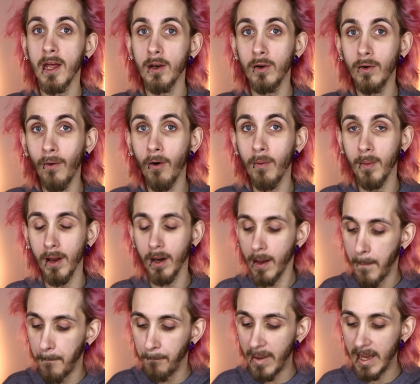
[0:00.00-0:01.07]
normal
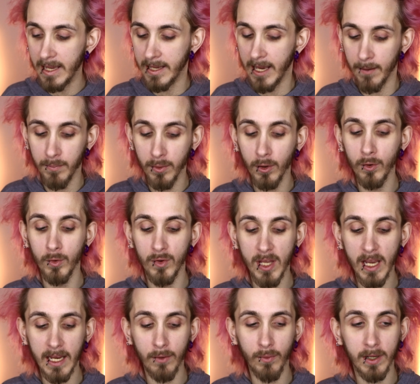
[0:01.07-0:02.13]
makeup
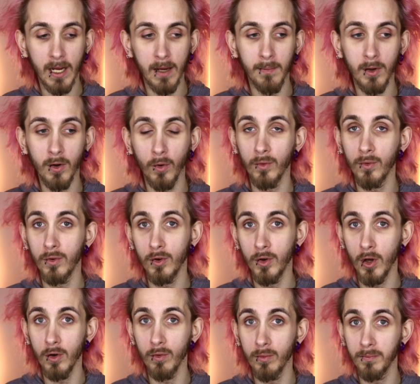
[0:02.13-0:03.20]
routine when I'm not, you
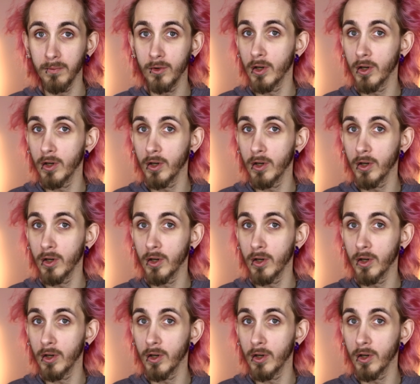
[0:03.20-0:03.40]
know,